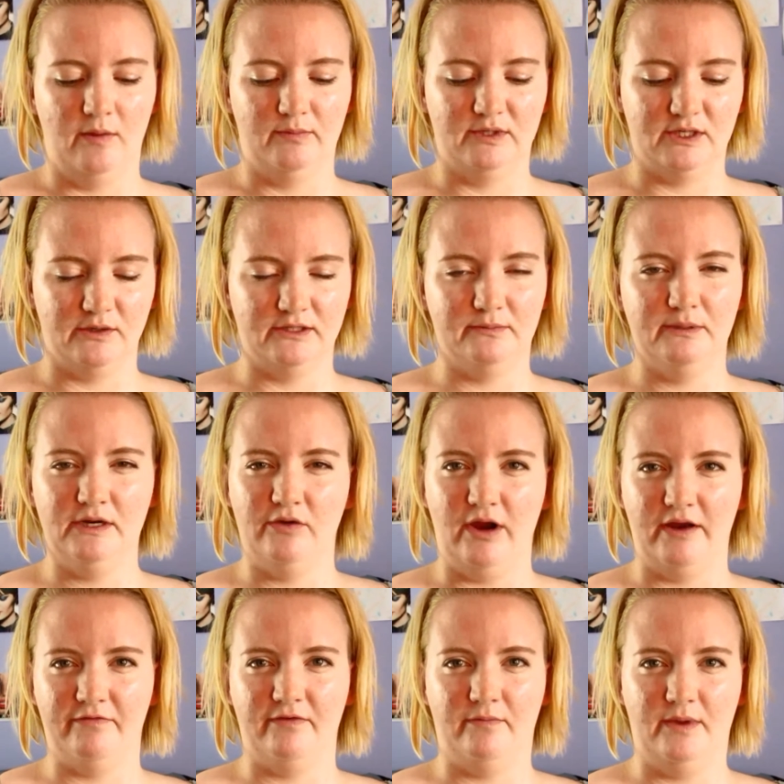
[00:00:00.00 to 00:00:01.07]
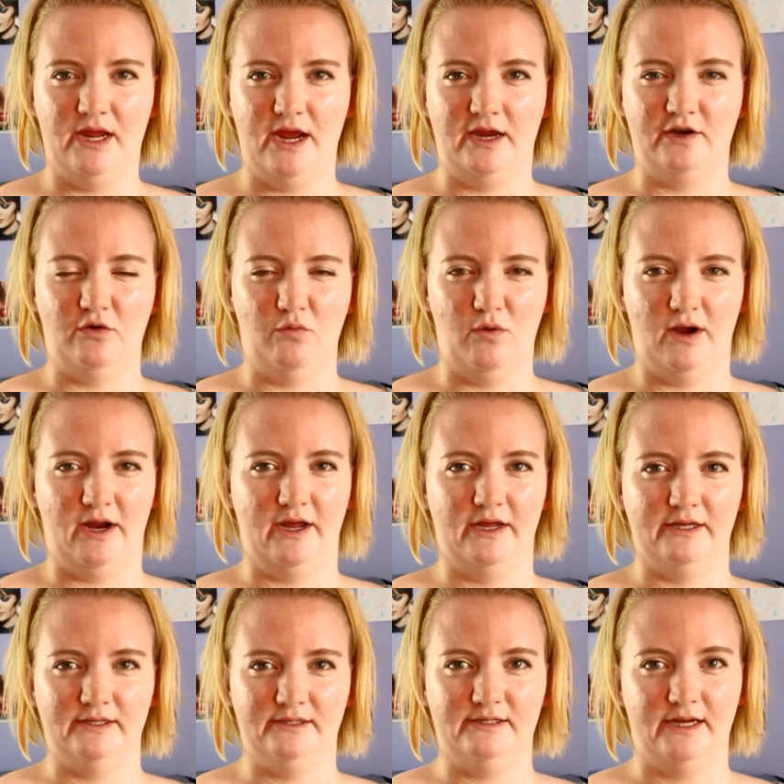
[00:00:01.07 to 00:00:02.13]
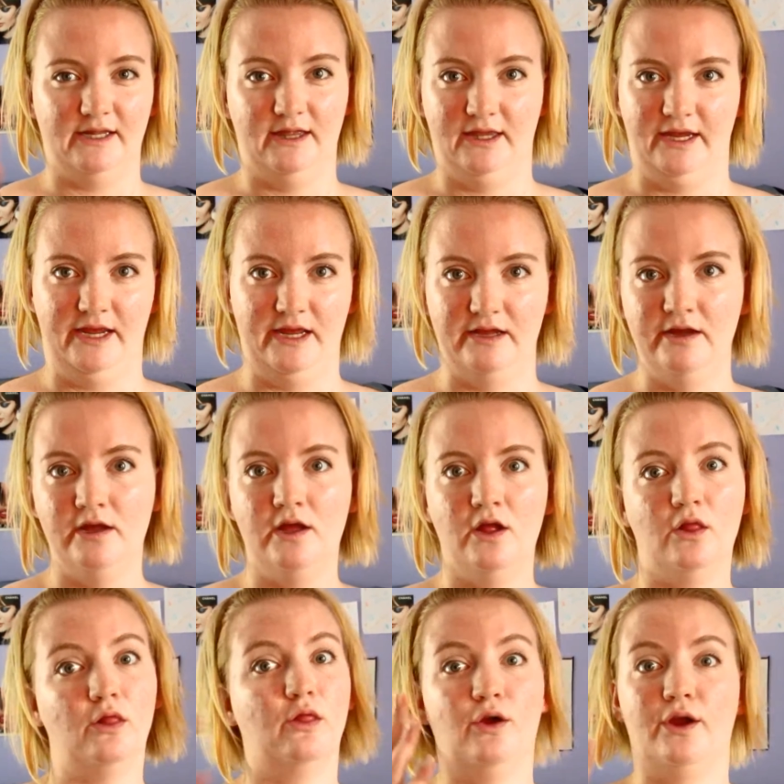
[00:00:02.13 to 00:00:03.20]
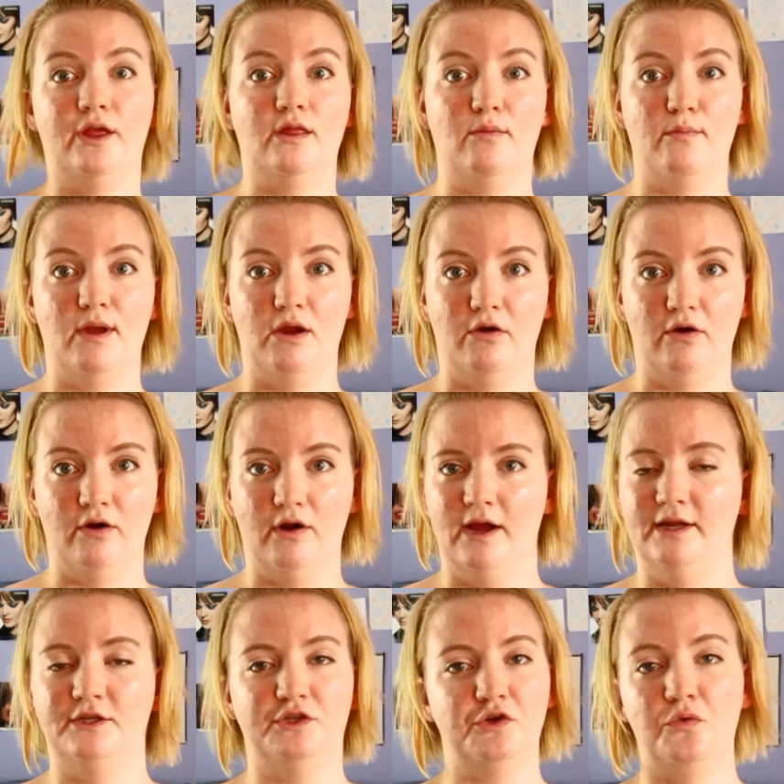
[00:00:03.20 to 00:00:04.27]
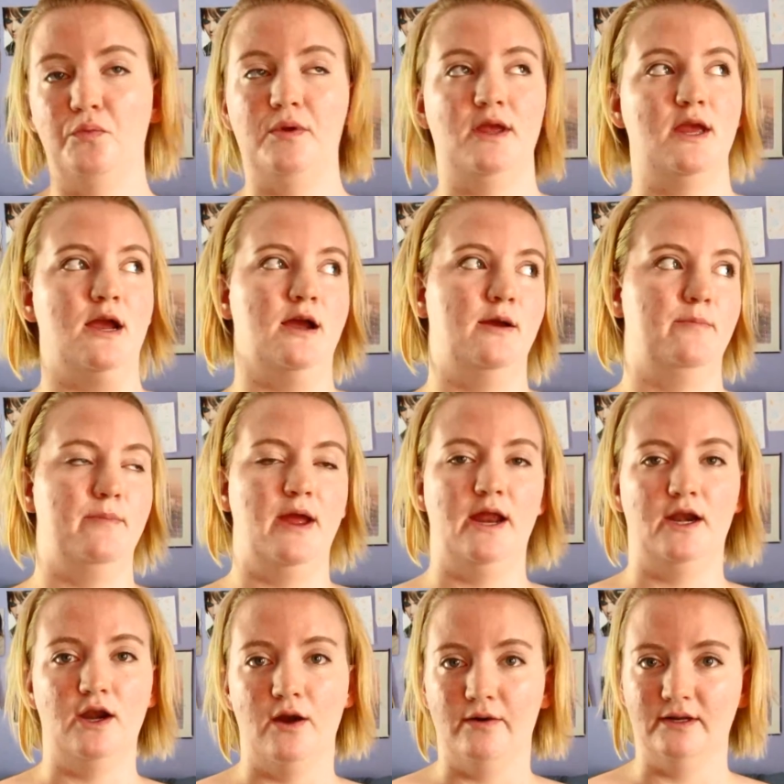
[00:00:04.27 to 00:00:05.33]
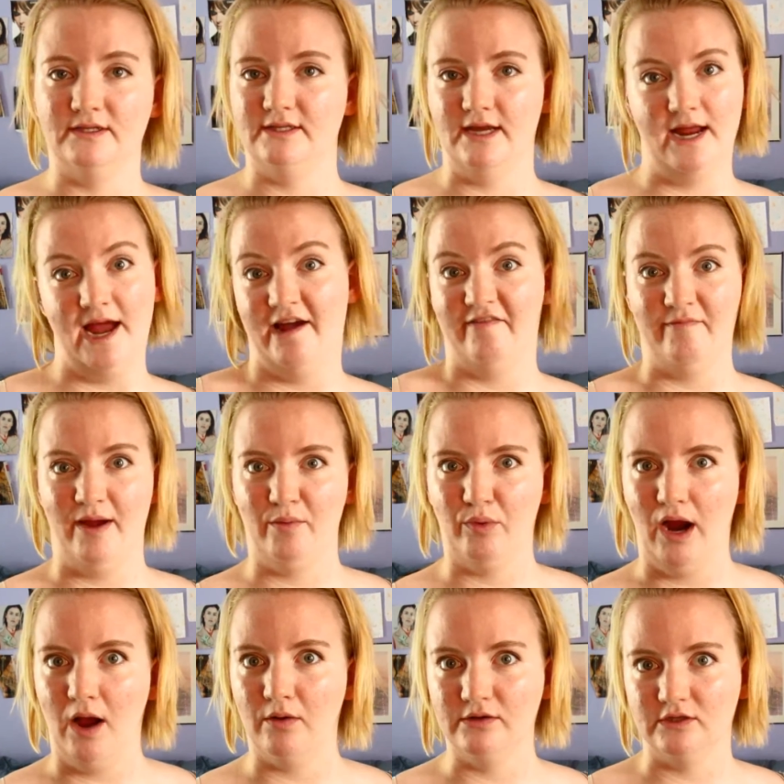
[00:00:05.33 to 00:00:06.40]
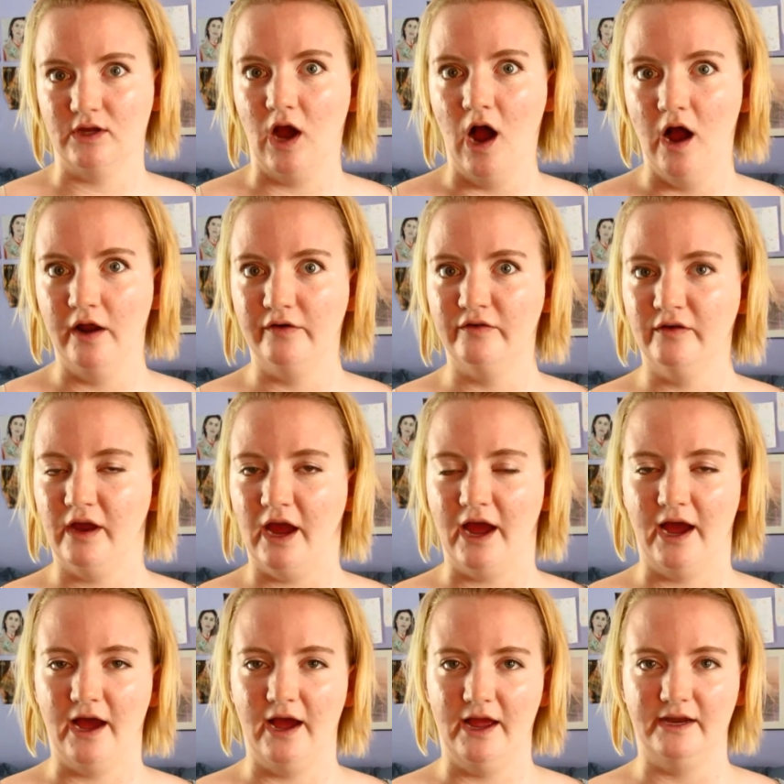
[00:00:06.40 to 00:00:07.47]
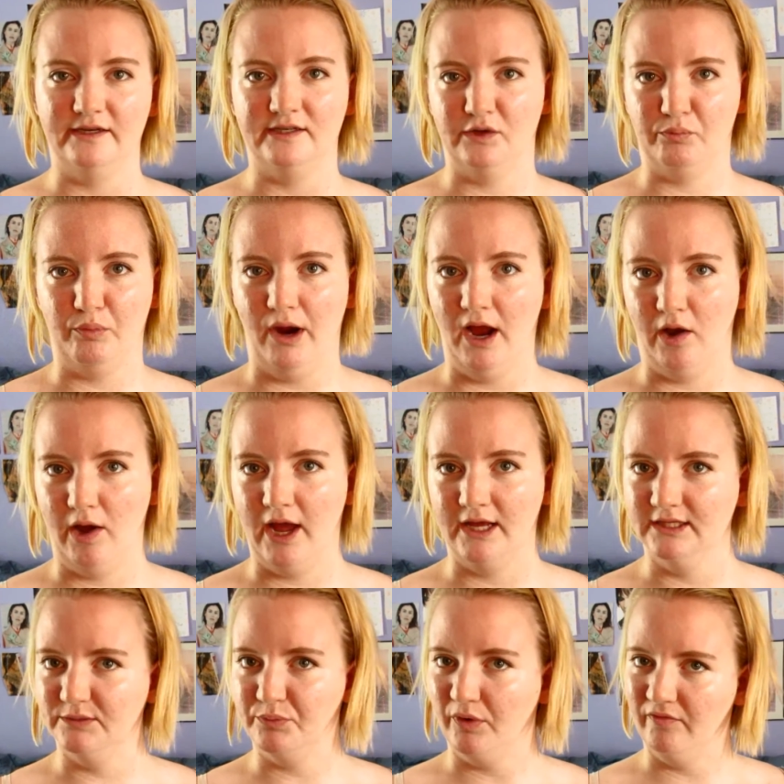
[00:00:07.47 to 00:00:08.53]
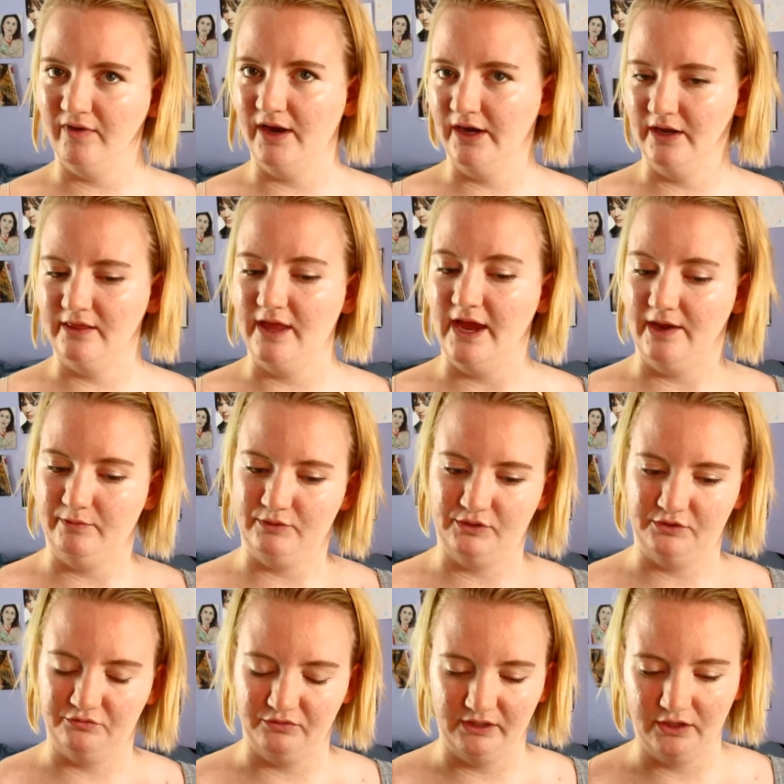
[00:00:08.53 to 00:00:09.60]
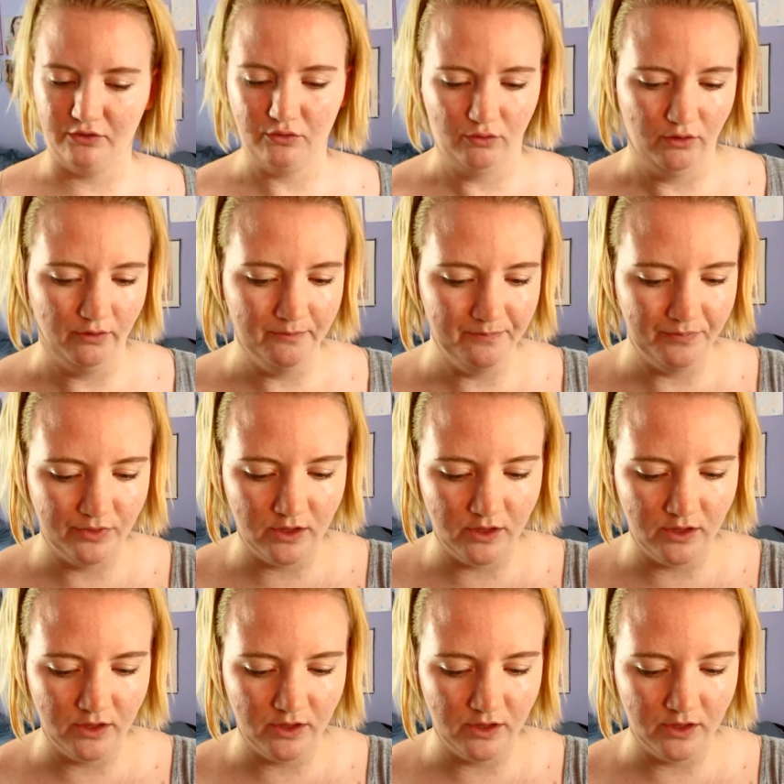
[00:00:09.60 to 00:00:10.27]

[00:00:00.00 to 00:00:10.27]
So it's been great for me. I don't want to suddenly look in the mirror at 2 p.m. and notice that half my brow is gone. And Dip Brow has prevented that, which is really cool.